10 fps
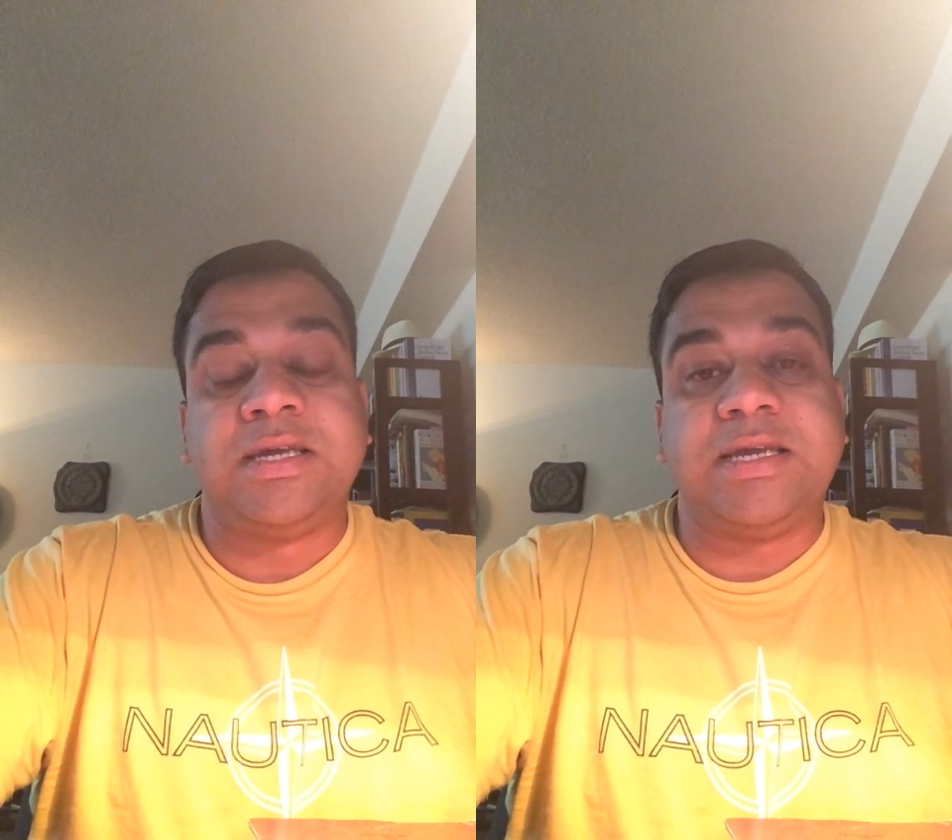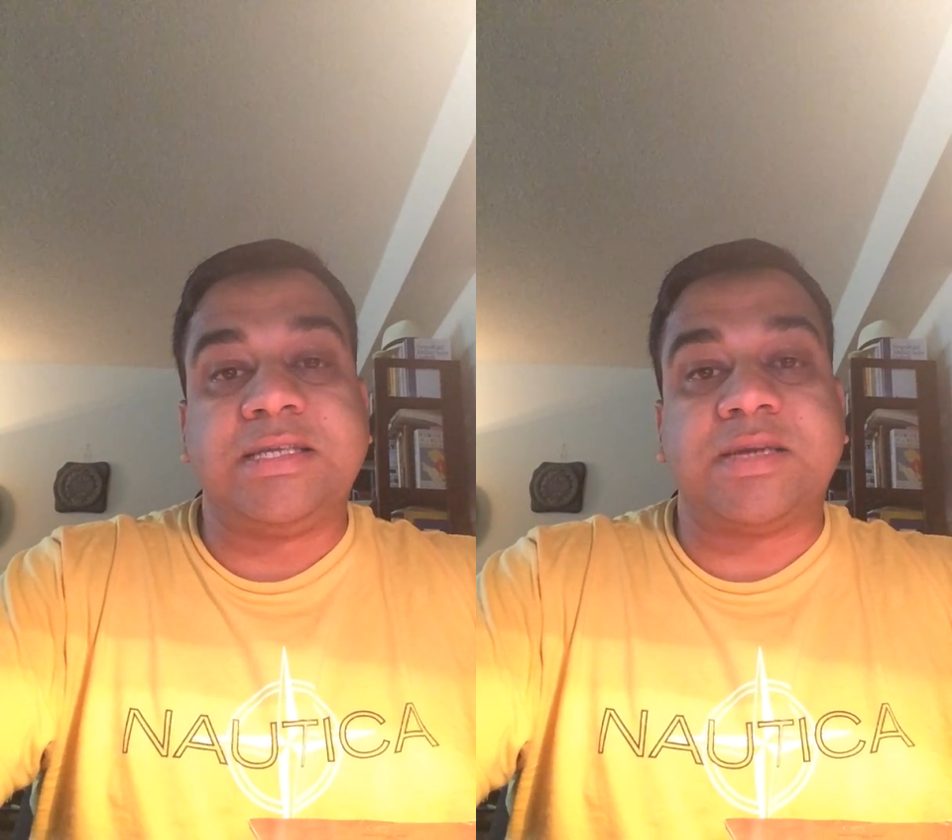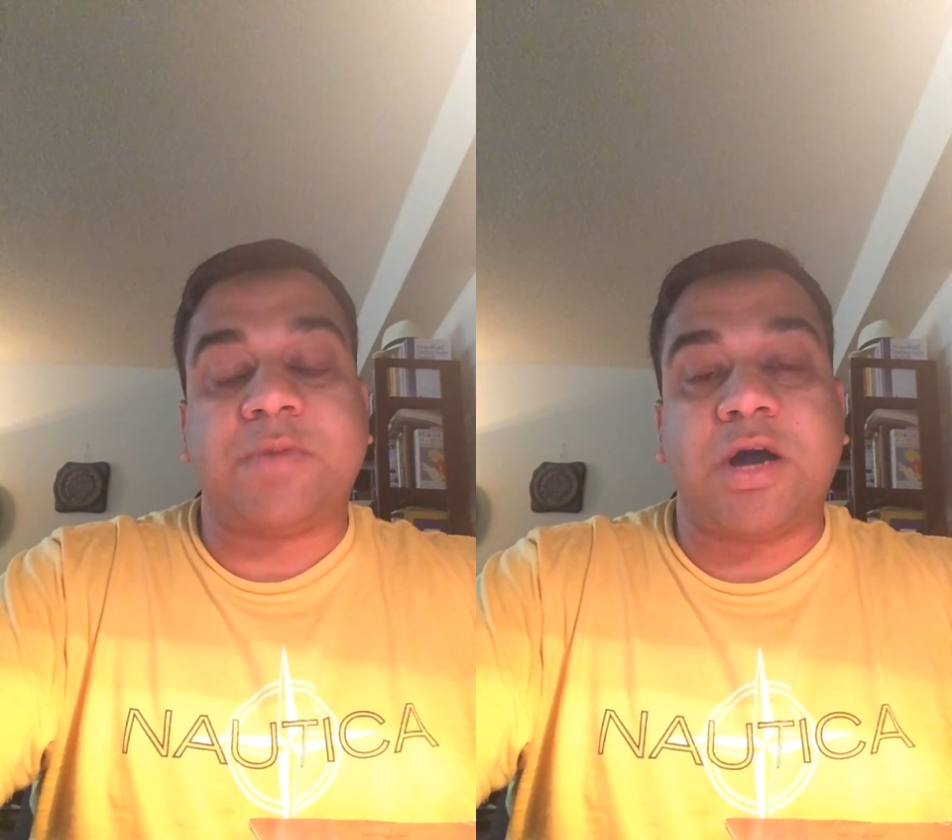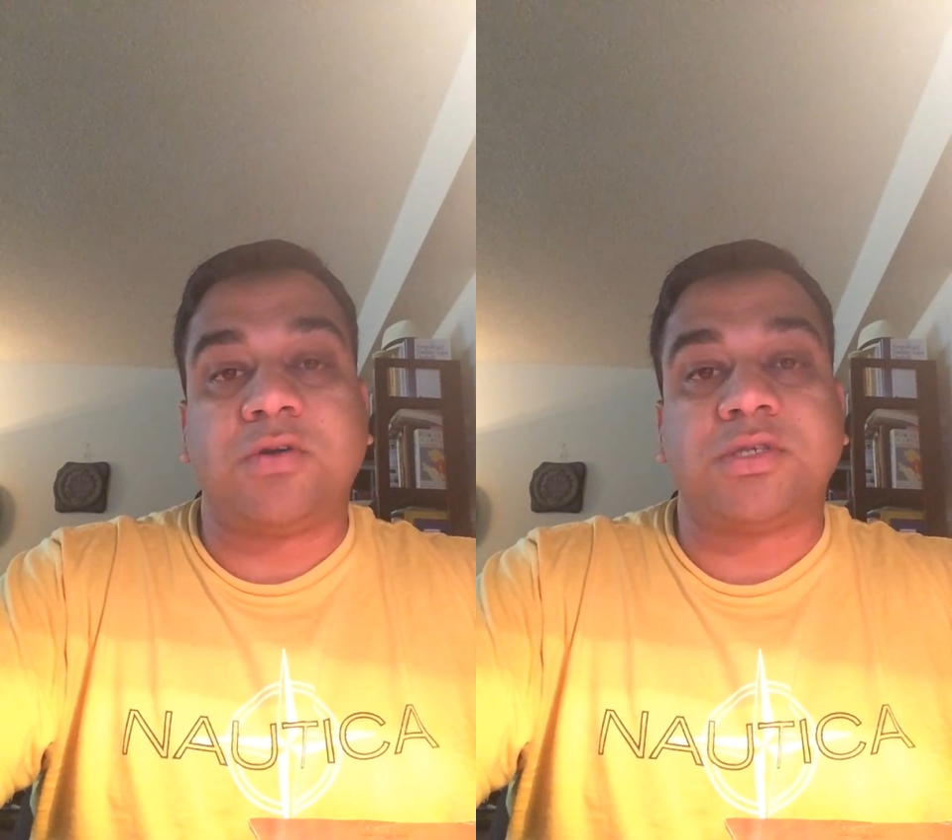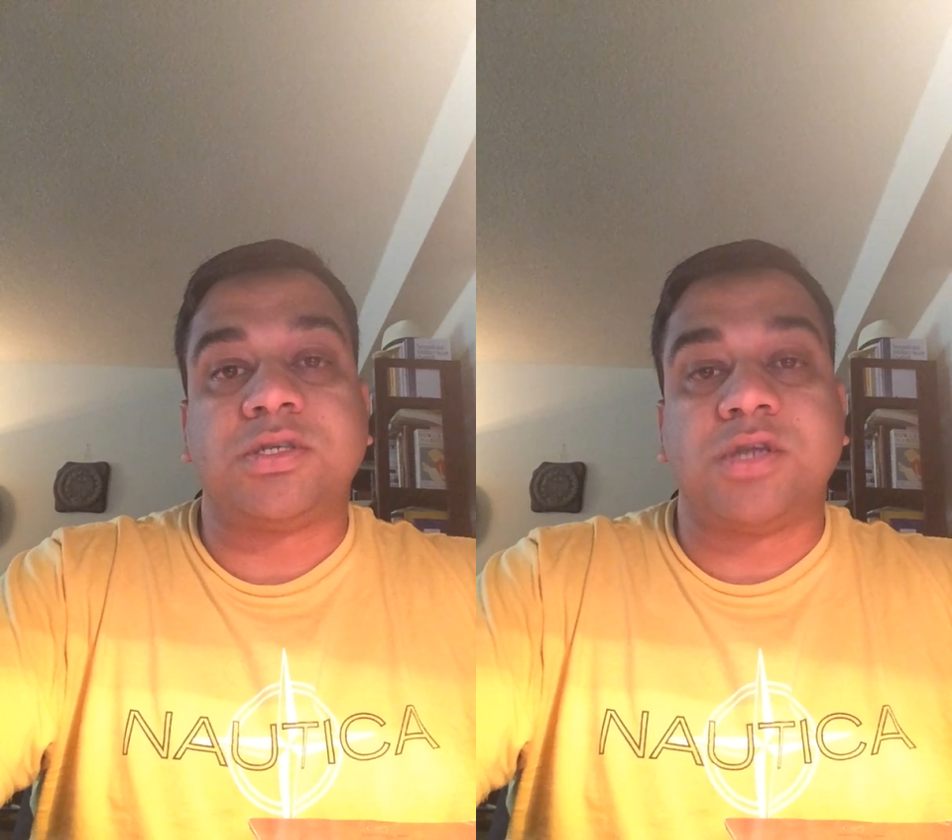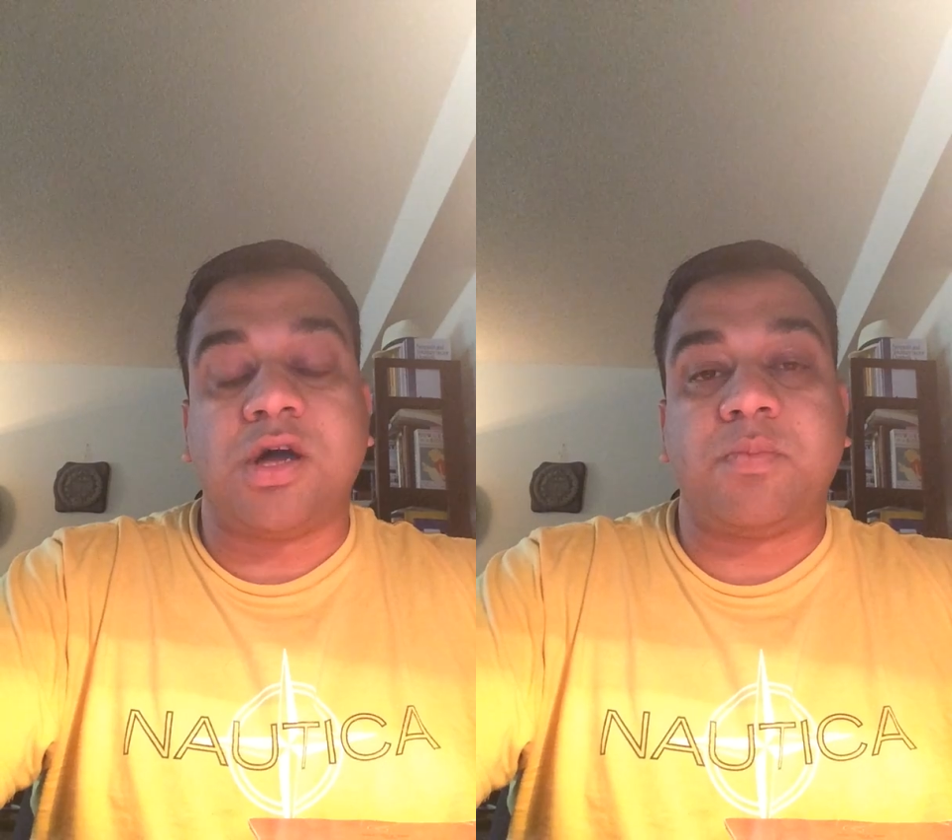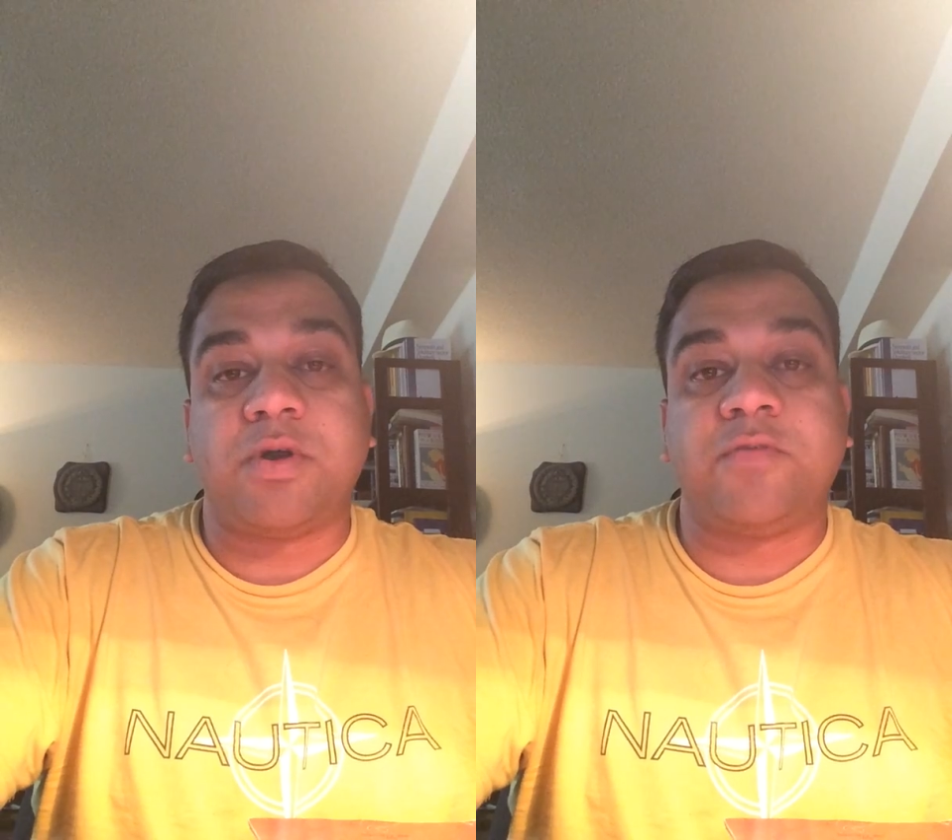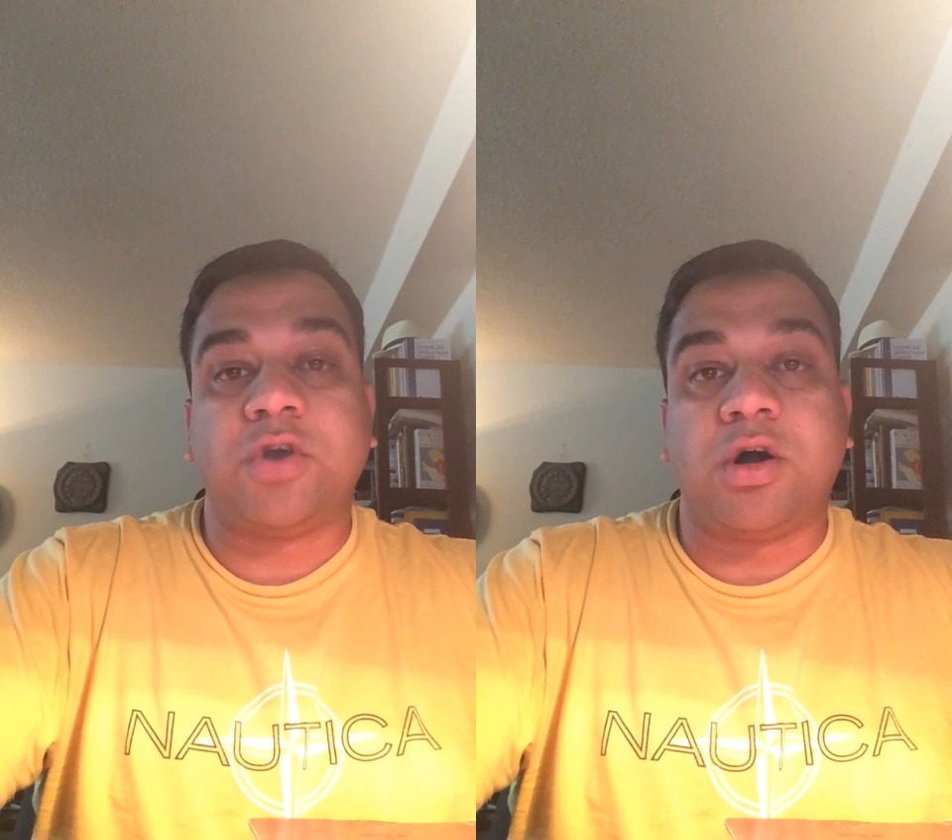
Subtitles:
is about nonprofit